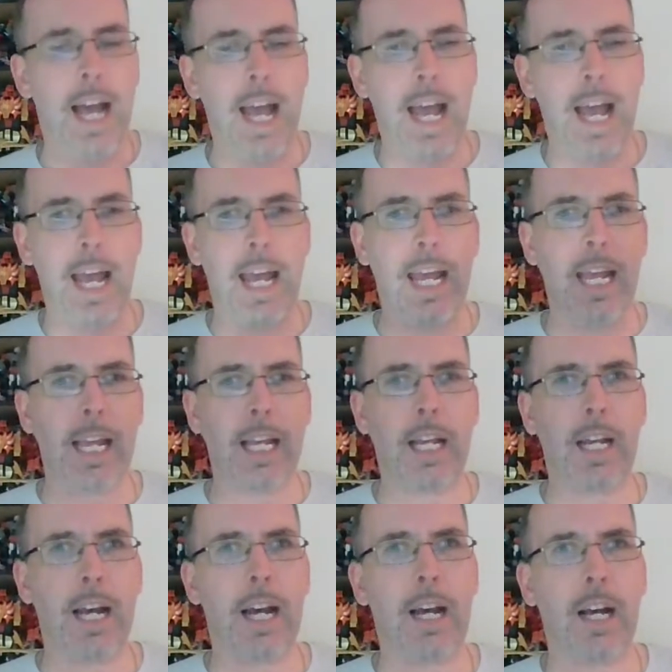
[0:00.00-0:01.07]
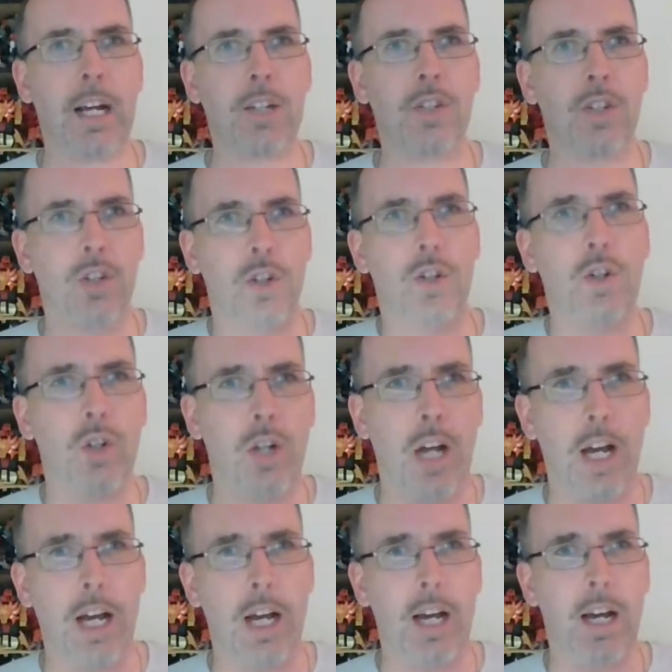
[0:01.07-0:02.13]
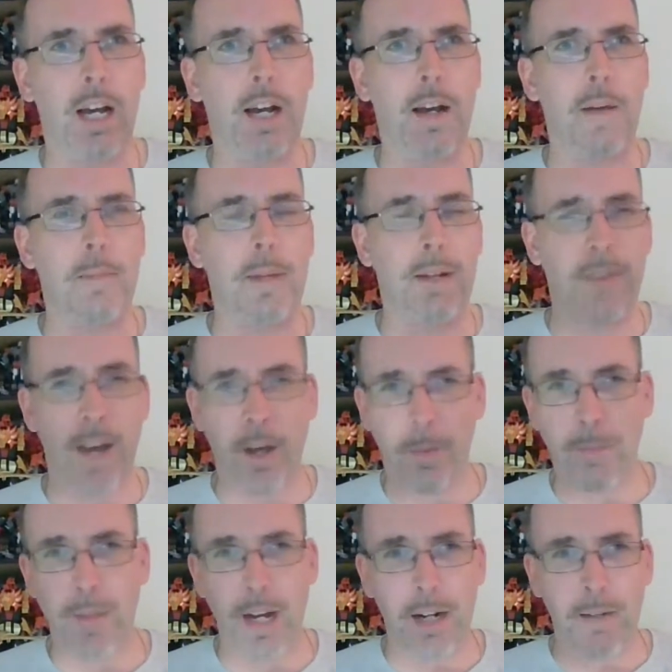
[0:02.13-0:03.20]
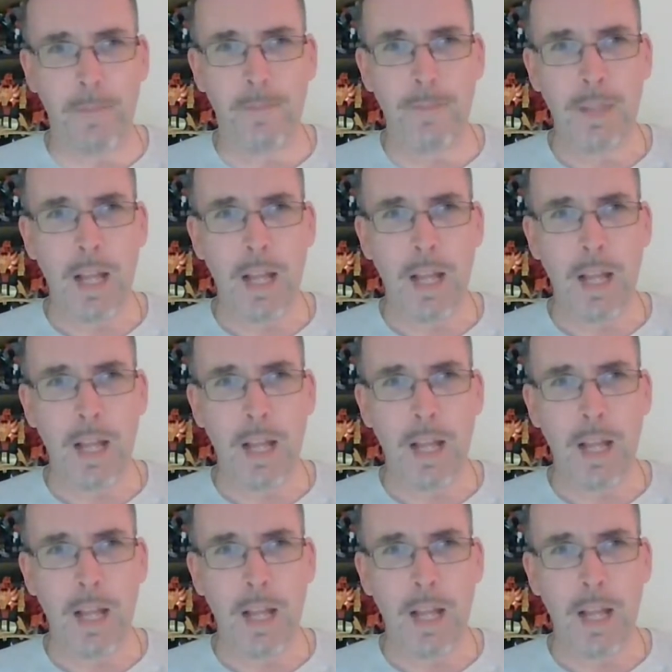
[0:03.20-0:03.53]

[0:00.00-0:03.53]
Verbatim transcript: a certain bit of help there.